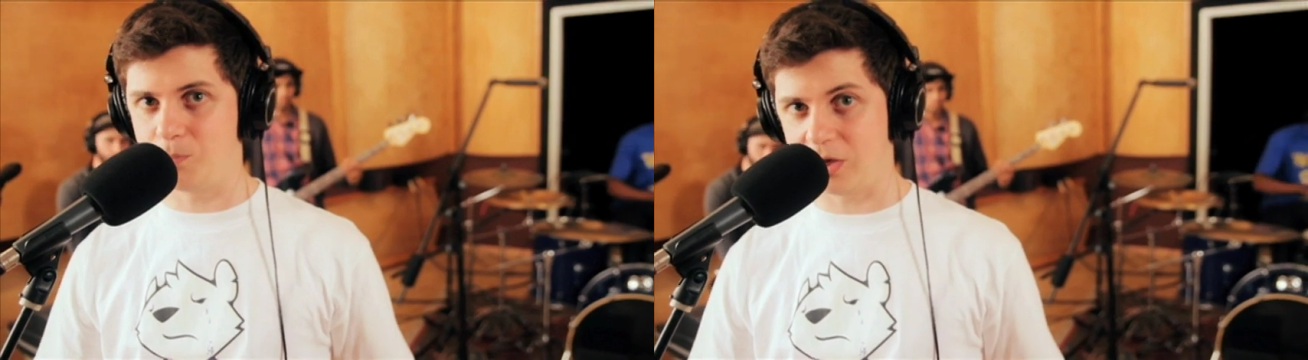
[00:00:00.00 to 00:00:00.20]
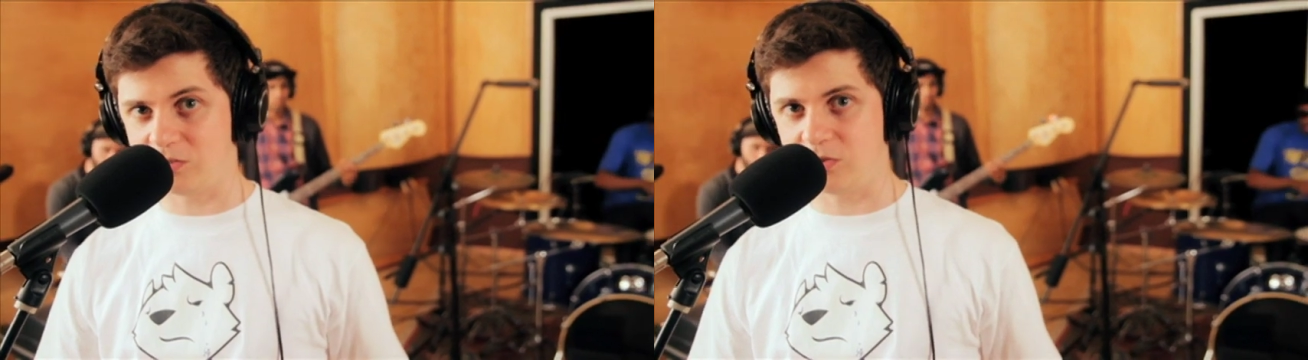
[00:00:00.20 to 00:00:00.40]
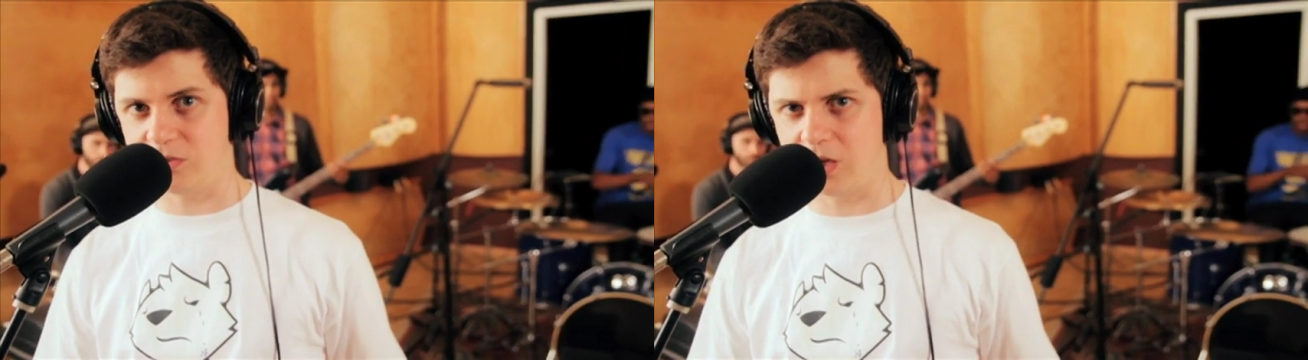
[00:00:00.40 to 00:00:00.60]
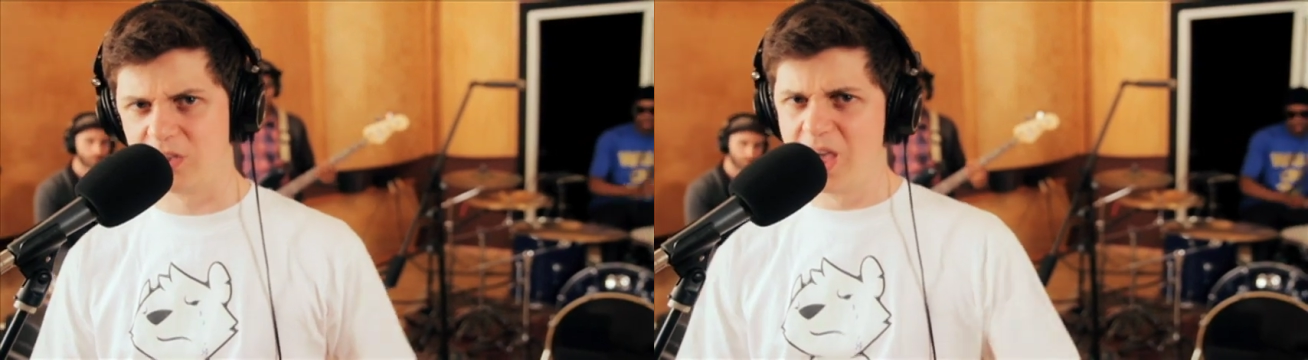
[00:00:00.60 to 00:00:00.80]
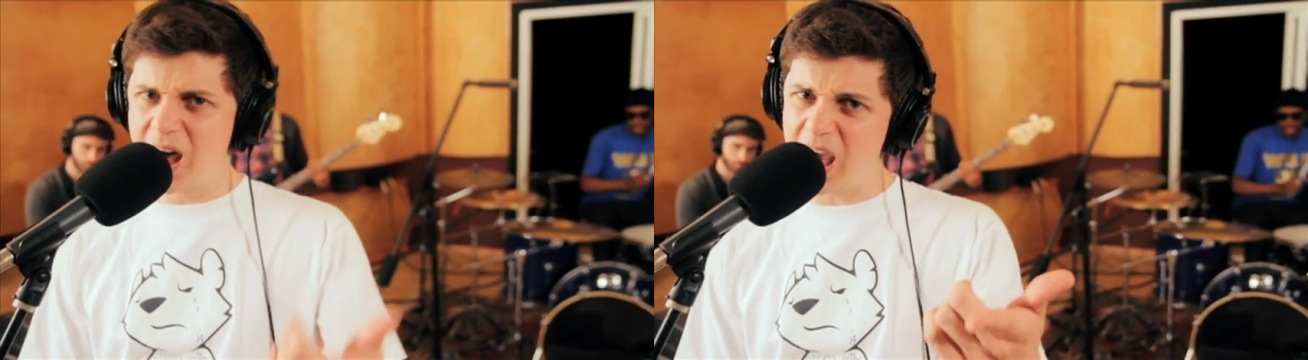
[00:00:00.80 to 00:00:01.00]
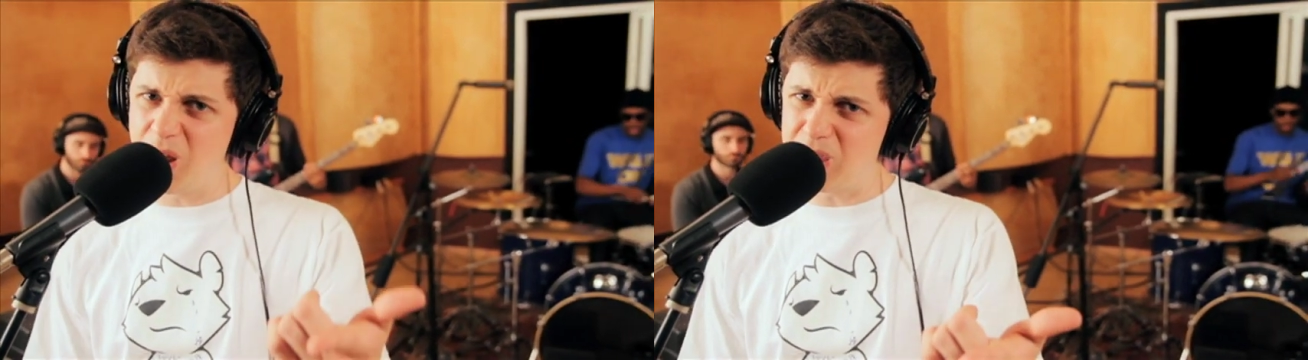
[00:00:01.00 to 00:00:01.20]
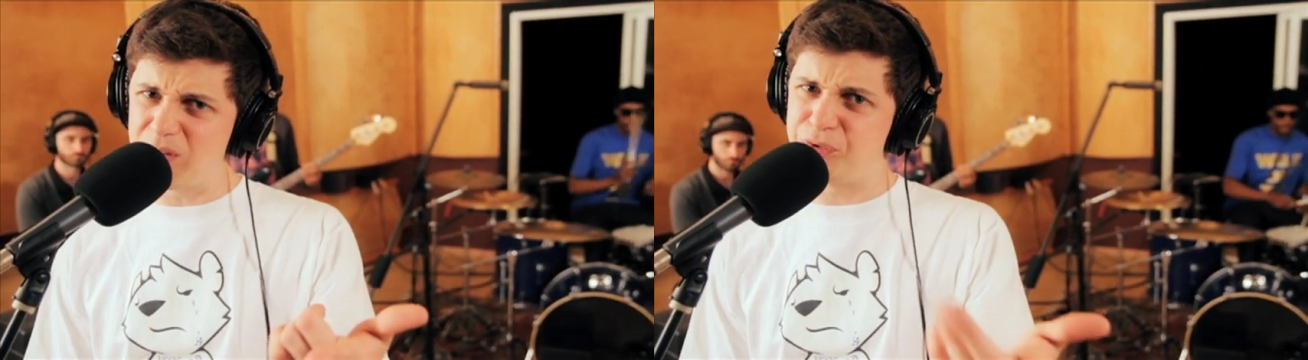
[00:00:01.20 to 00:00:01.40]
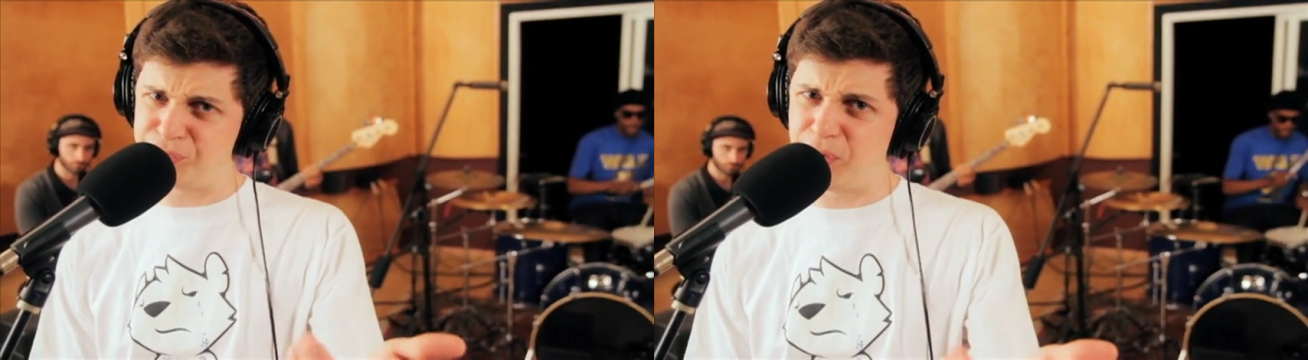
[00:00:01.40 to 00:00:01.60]
and Pixy Stix. I don't
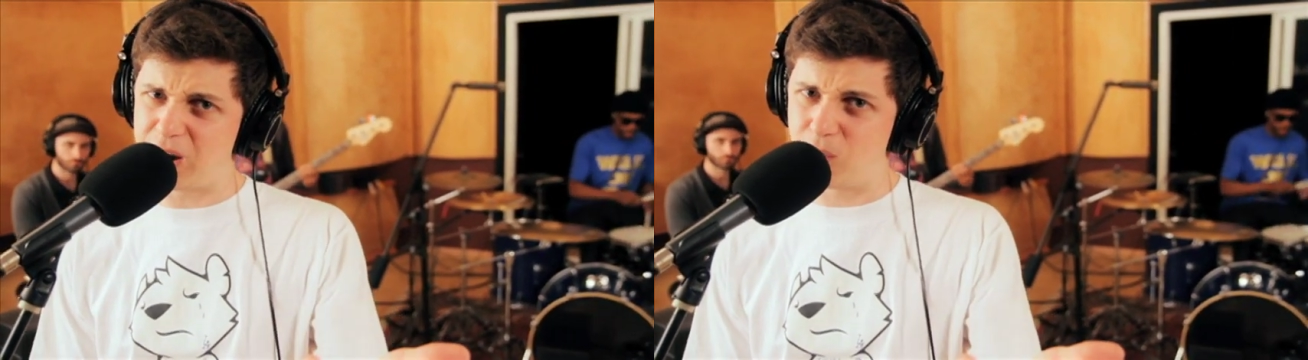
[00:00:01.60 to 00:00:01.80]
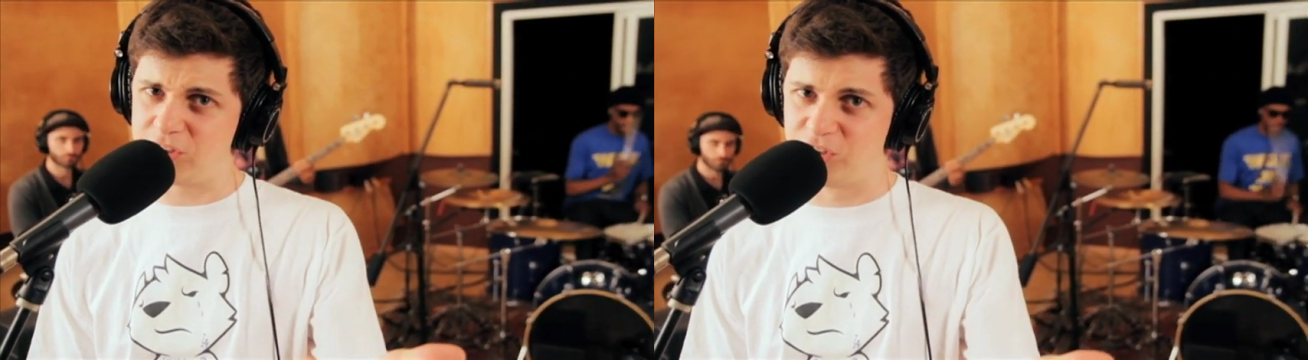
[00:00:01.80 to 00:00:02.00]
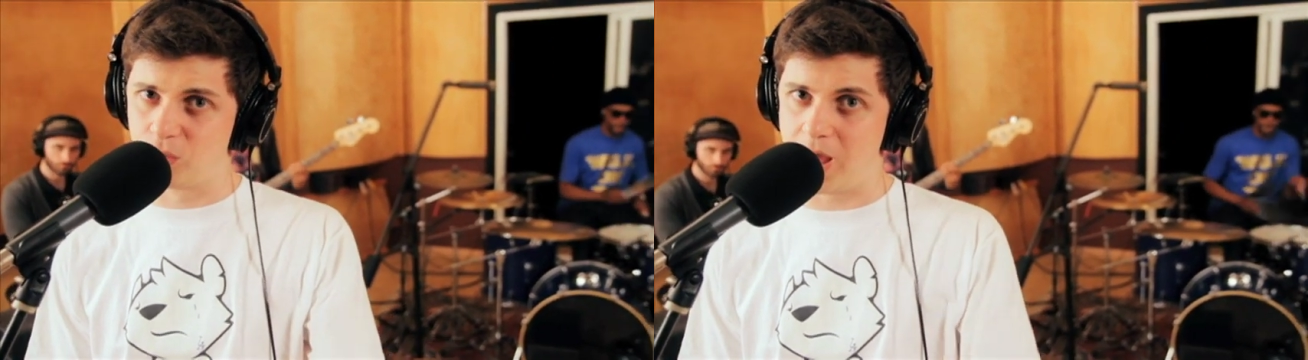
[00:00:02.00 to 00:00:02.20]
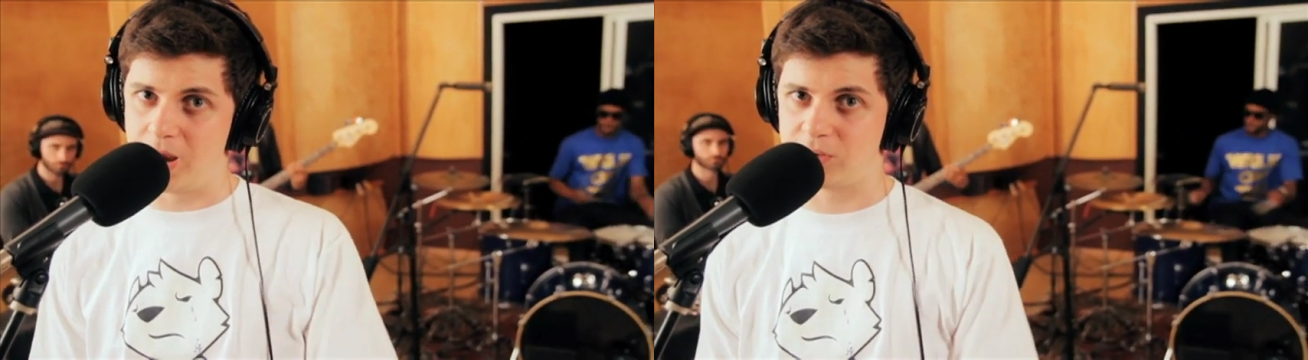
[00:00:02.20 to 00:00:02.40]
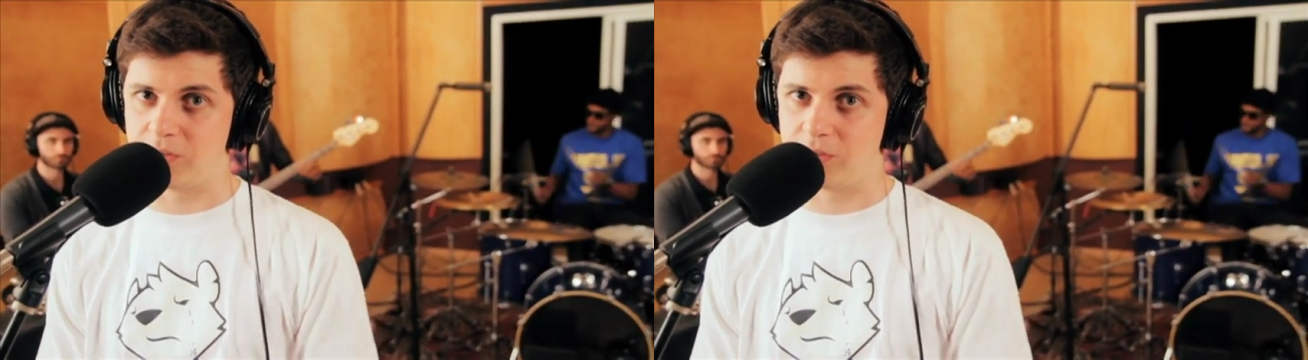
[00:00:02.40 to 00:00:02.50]
give a fuck what you run